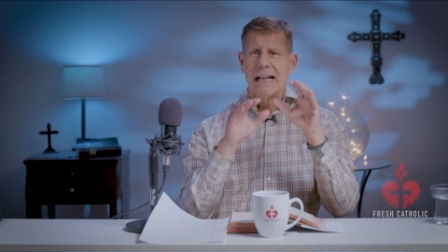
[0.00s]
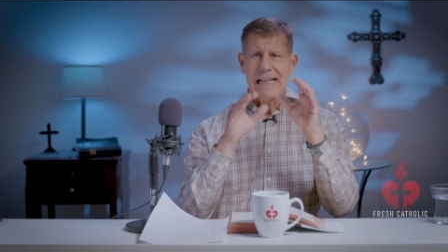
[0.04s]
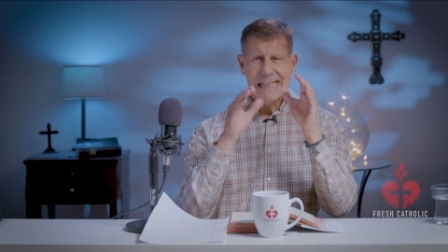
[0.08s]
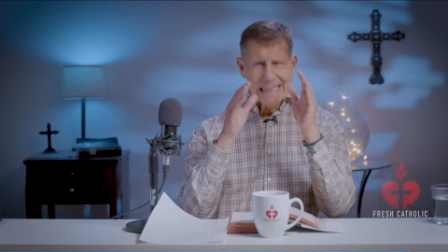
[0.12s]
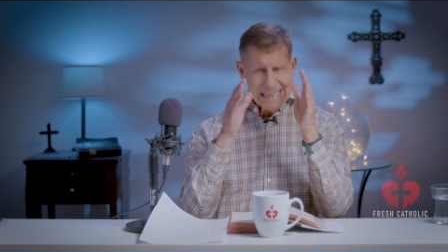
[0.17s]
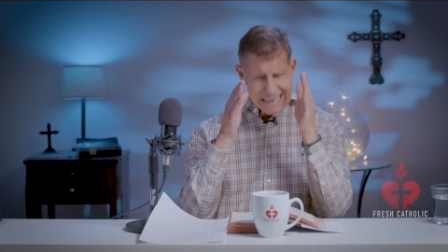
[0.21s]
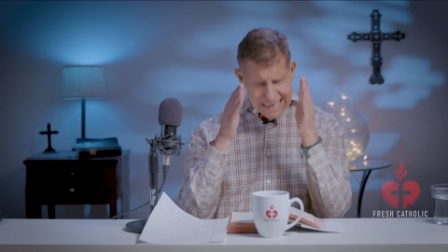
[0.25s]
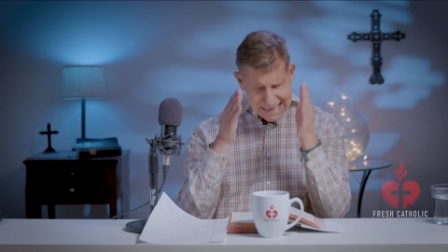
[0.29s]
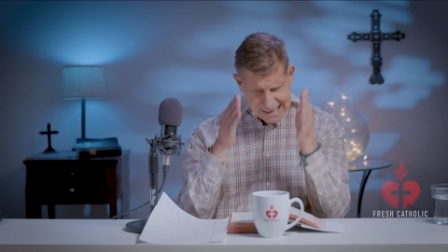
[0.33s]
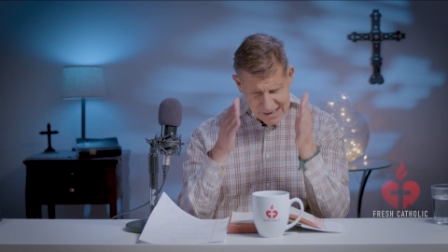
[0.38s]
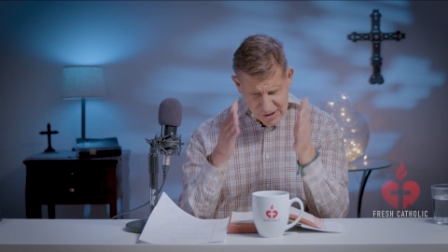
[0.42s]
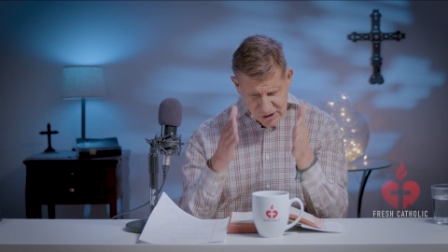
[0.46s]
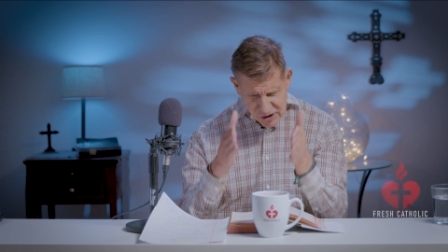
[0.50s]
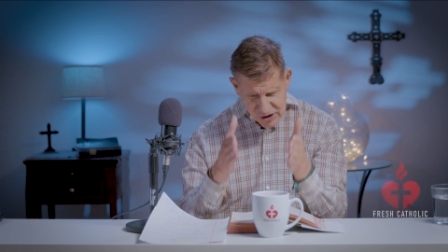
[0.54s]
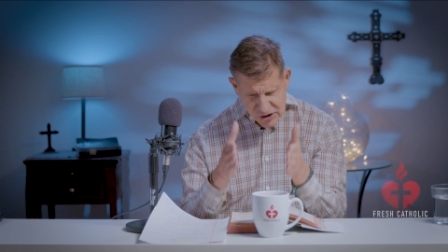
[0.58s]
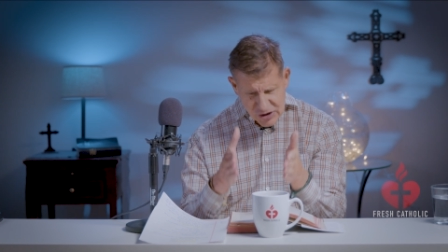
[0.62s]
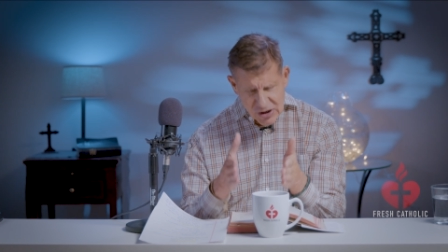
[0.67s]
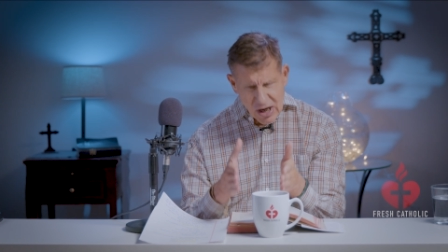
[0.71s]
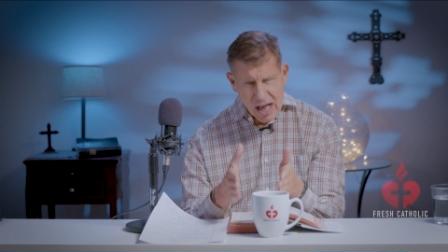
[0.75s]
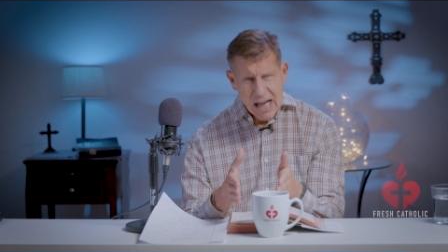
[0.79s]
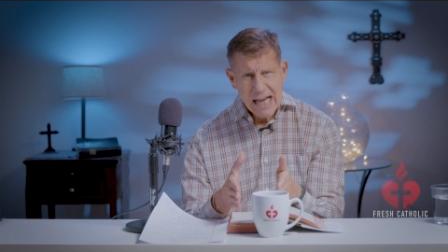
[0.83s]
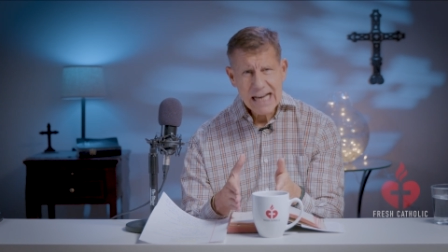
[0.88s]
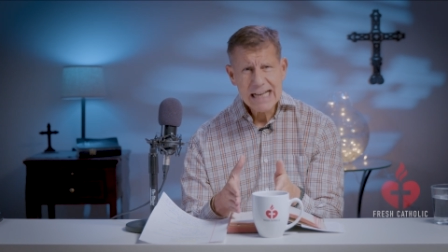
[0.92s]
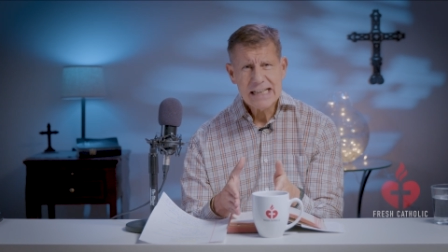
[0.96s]

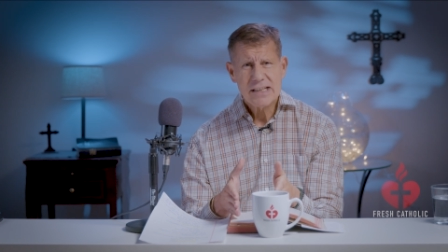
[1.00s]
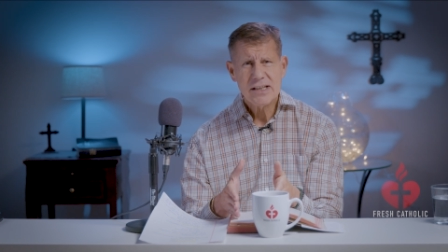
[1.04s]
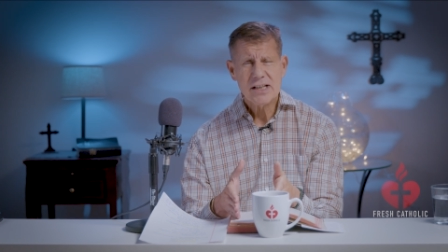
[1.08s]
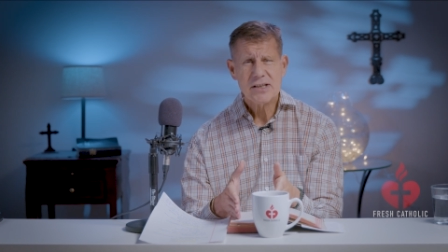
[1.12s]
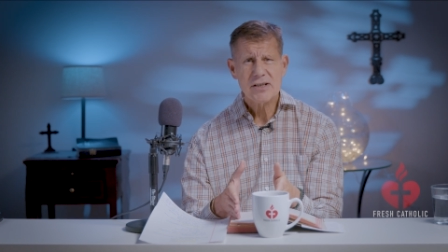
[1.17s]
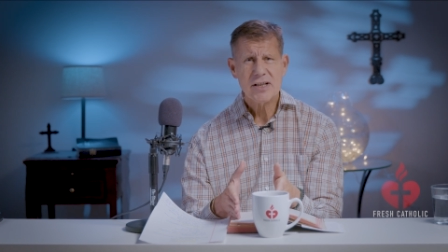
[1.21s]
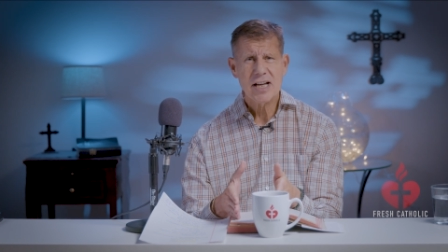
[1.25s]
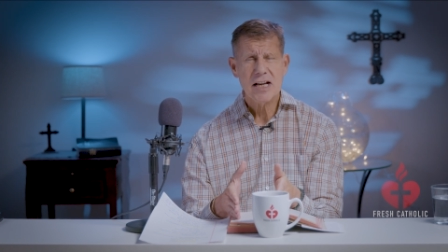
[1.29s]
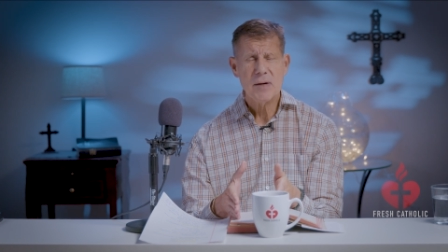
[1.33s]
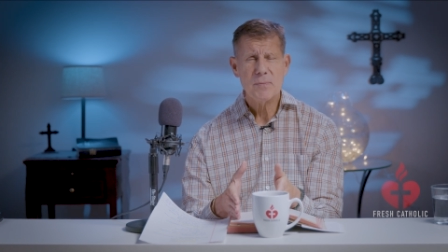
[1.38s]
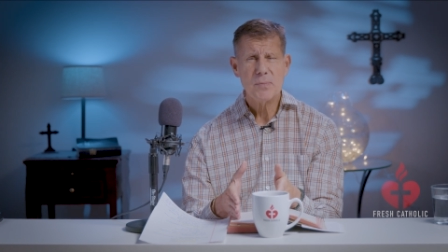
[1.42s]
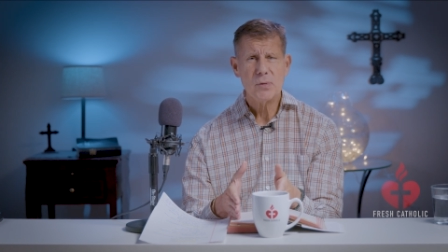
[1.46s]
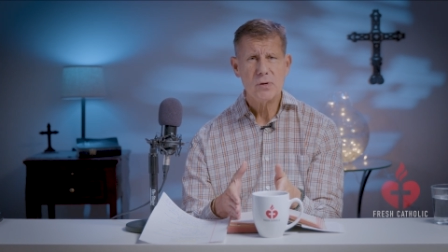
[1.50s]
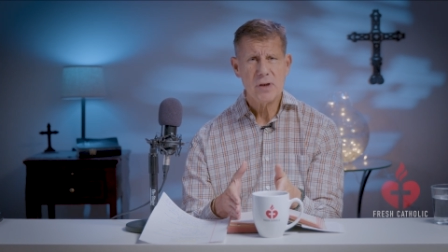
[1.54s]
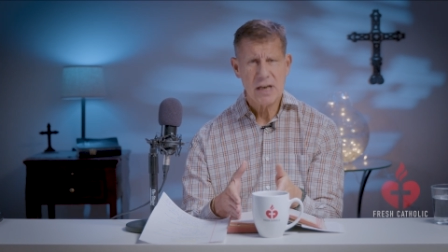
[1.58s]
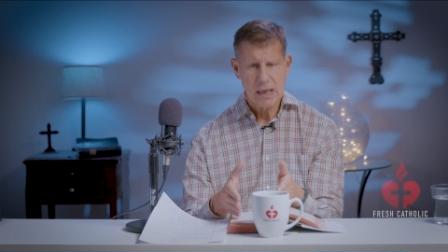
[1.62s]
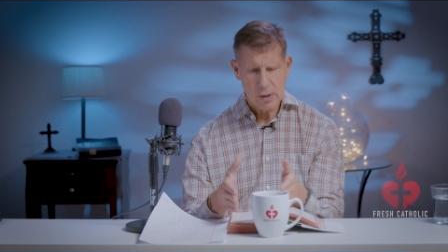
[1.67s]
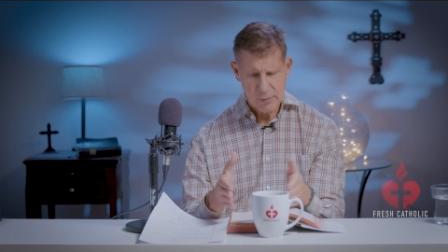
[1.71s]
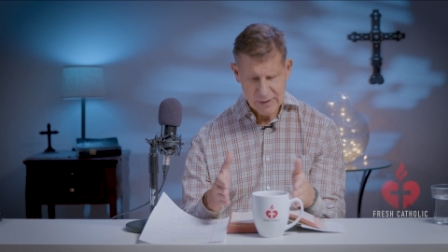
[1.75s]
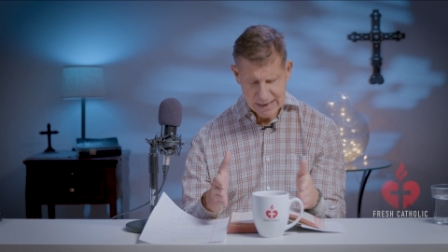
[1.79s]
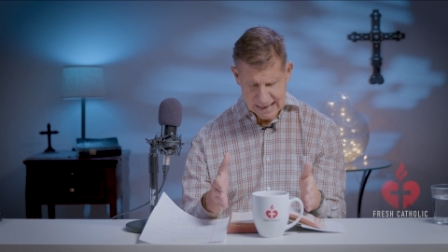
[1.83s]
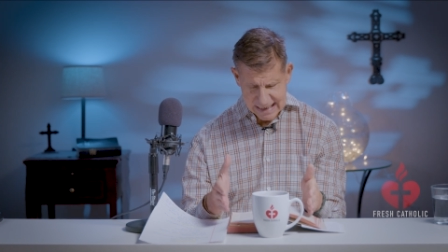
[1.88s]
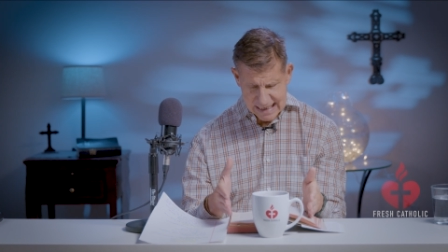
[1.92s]
inside the temple area,